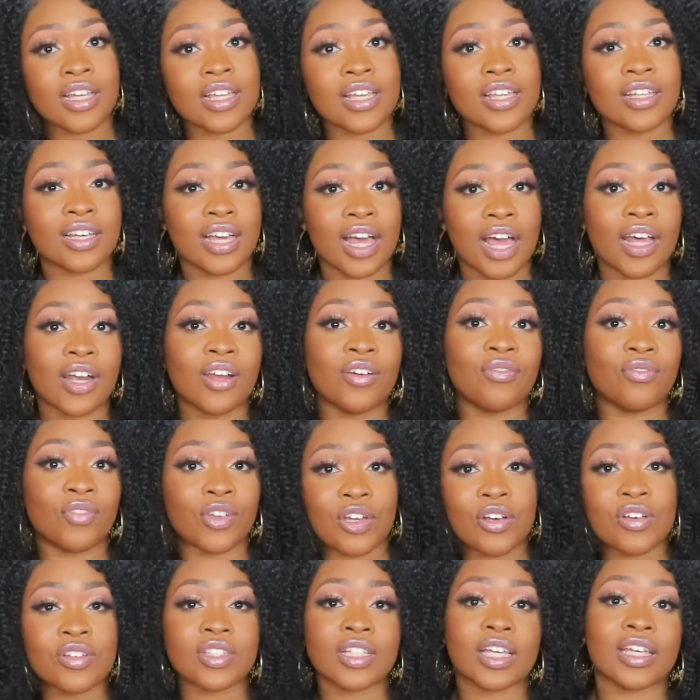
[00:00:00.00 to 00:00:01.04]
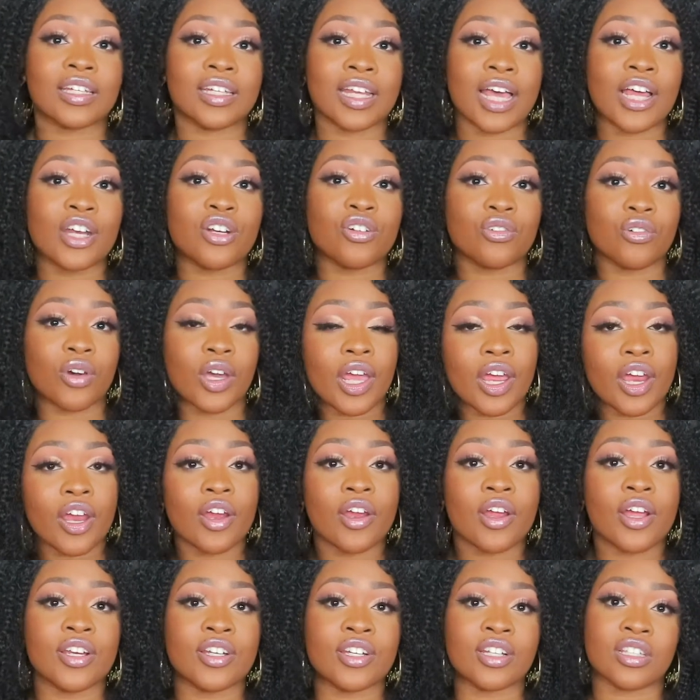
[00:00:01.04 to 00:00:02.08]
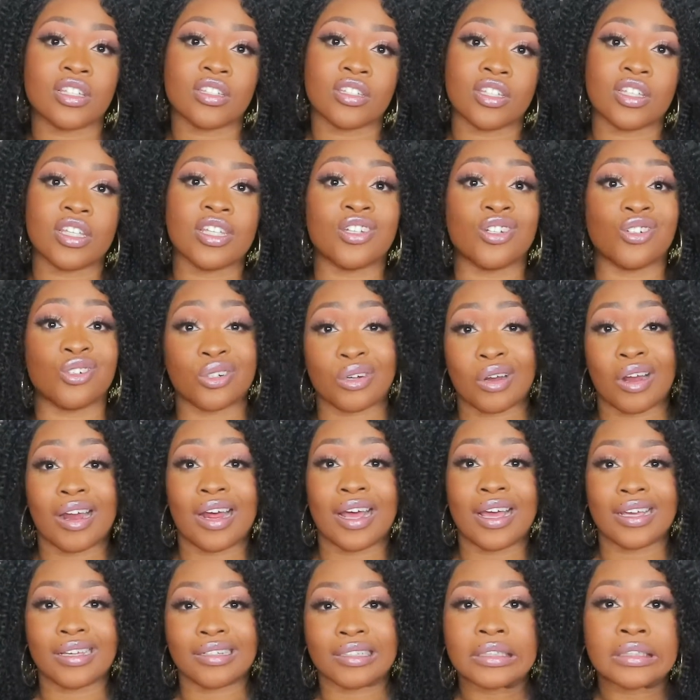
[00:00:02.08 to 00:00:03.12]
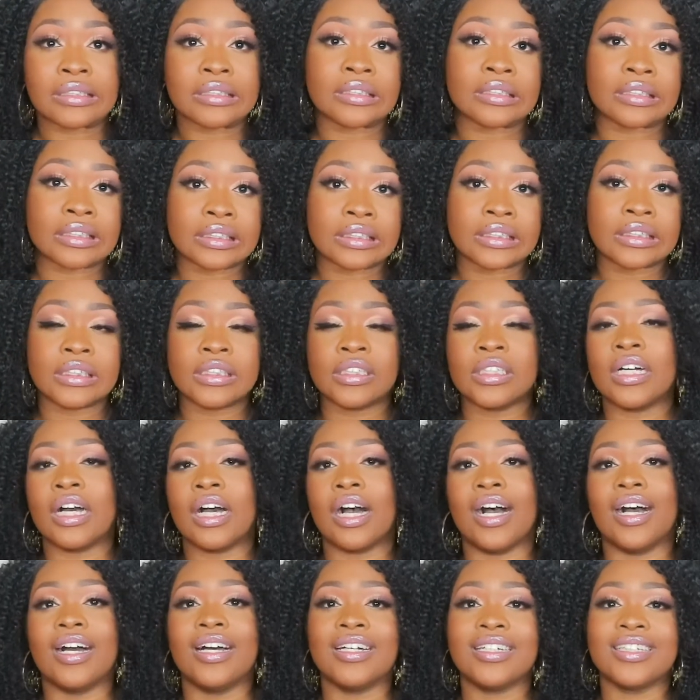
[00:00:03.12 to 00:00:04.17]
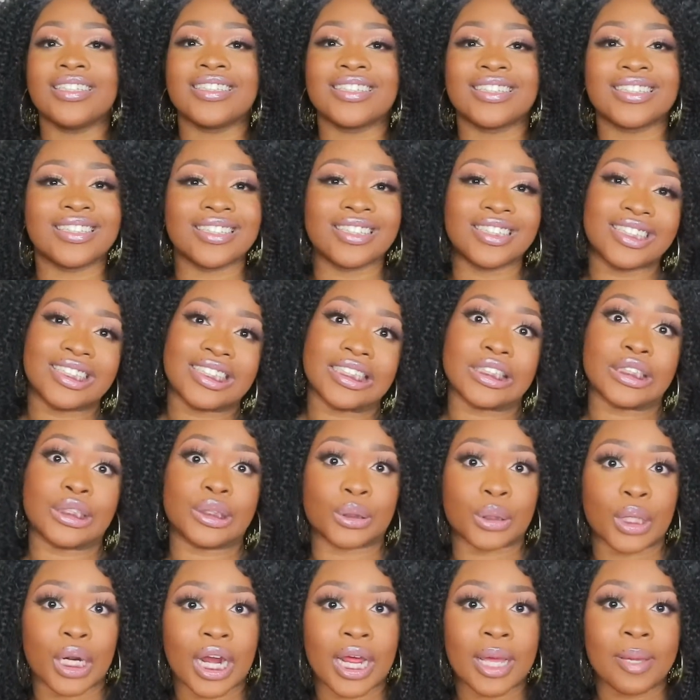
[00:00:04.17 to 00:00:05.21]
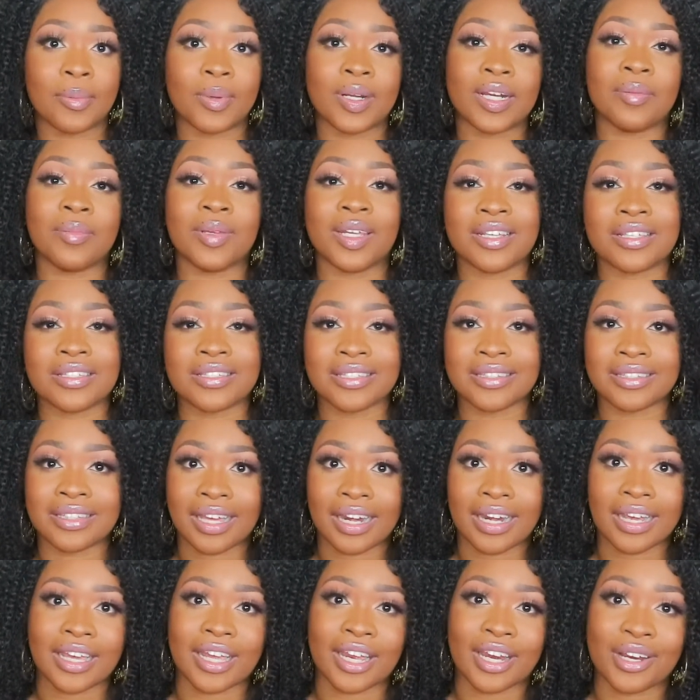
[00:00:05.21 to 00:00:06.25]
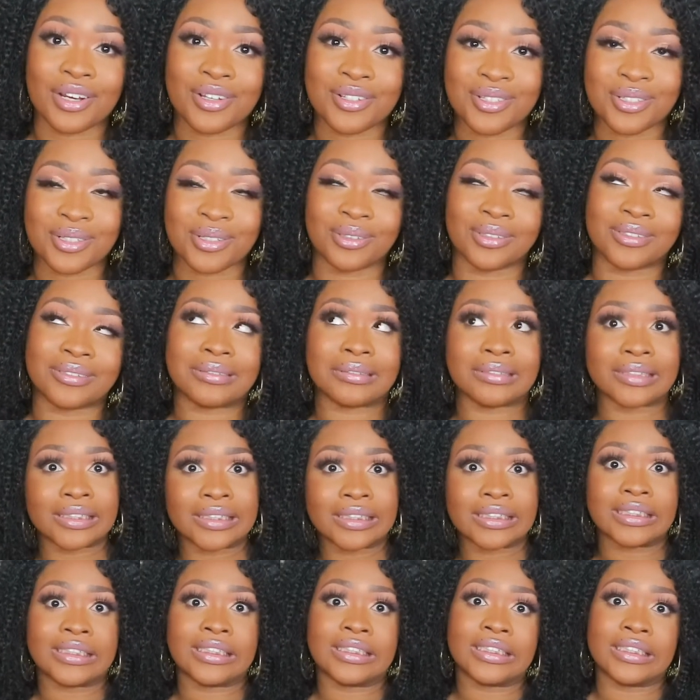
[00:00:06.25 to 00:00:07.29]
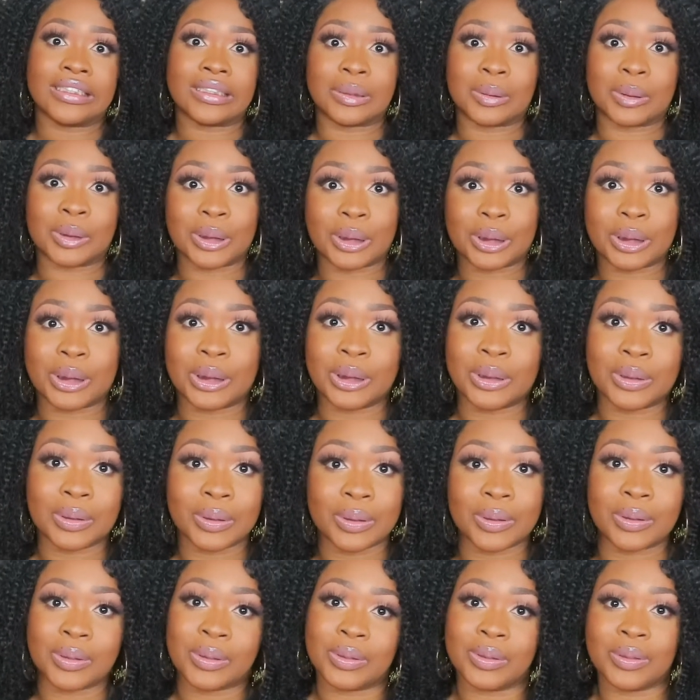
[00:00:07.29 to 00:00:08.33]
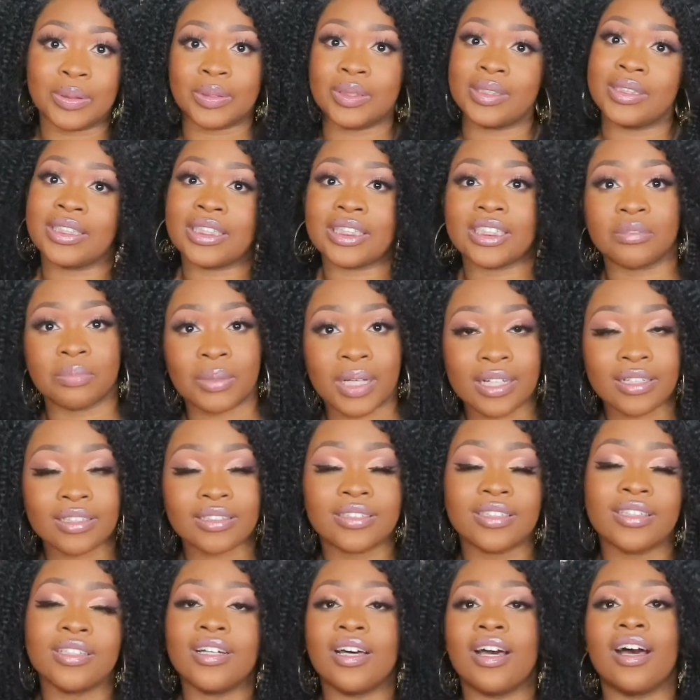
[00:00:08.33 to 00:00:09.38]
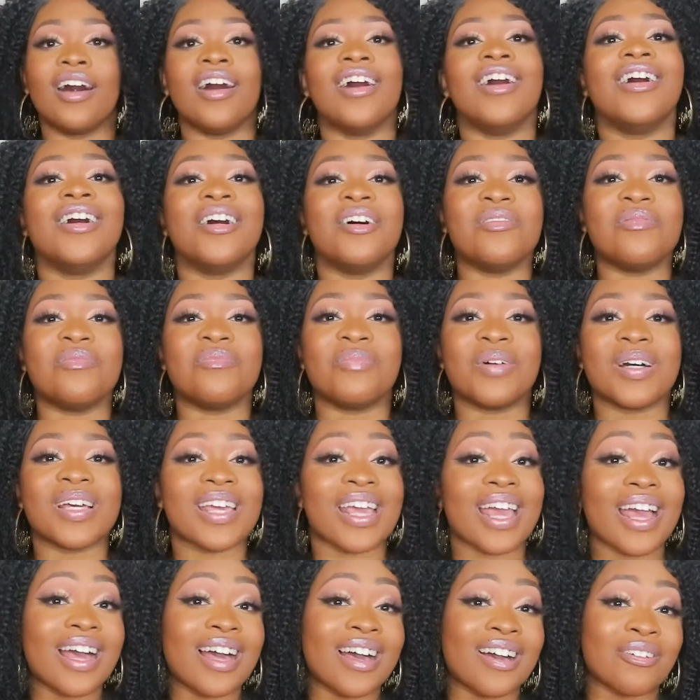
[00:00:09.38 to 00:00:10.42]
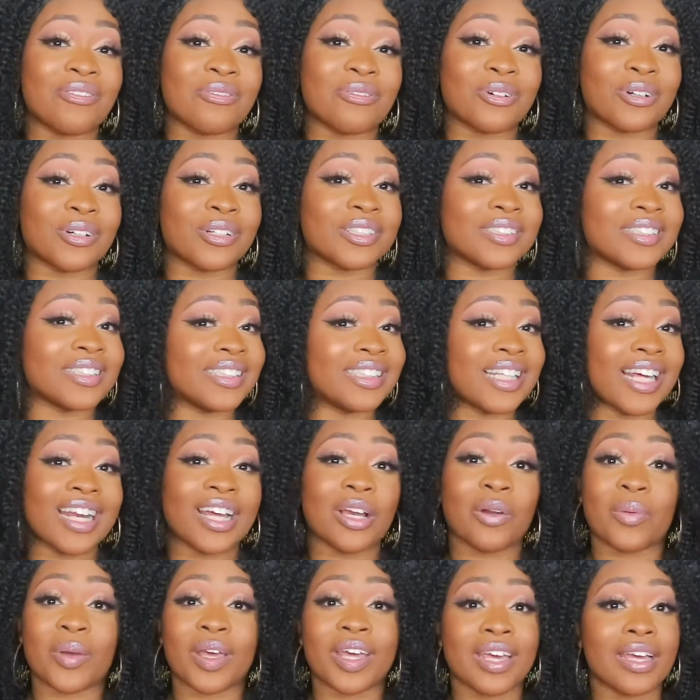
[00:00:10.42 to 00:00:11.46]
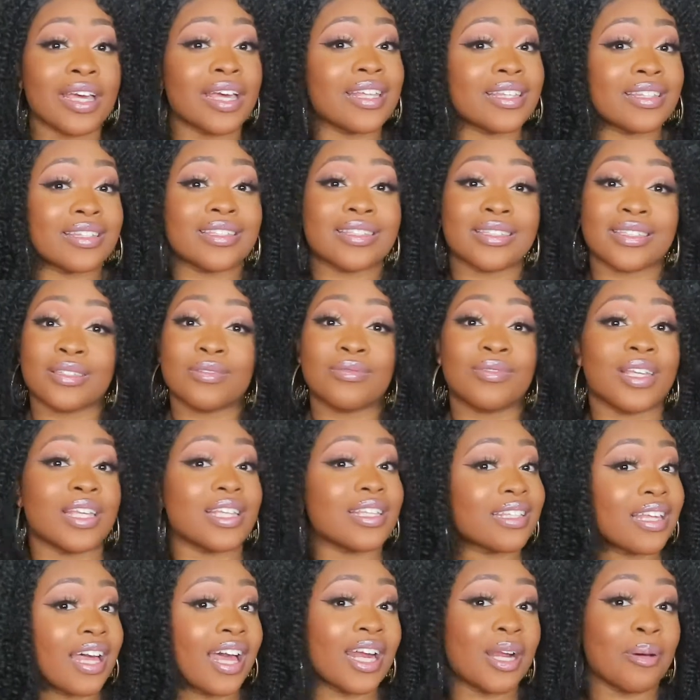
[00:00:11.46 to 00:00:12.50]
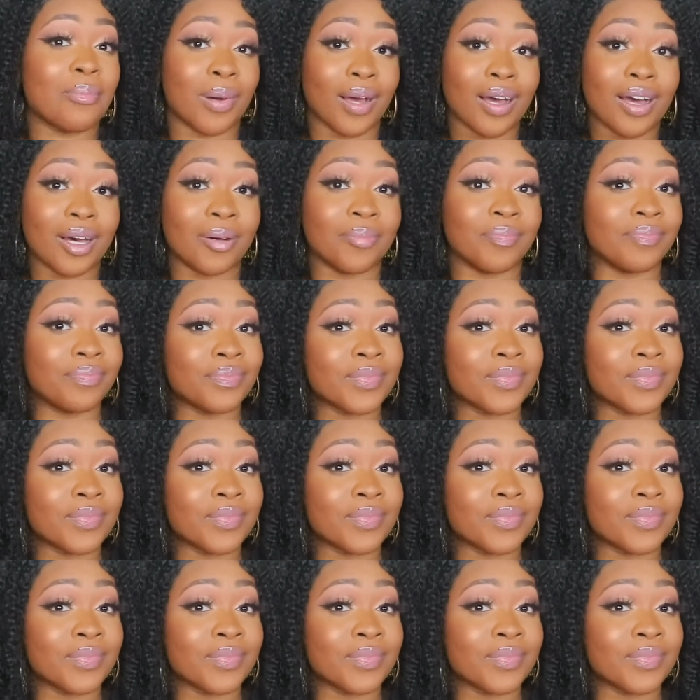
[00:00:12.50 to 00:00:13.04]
kind of feels like natural hair. It just is dry. This is just dry, but I mean, it's synthetic hair, so what do you really expect? But yeah, for a synthetic wig, it's kind of bomb.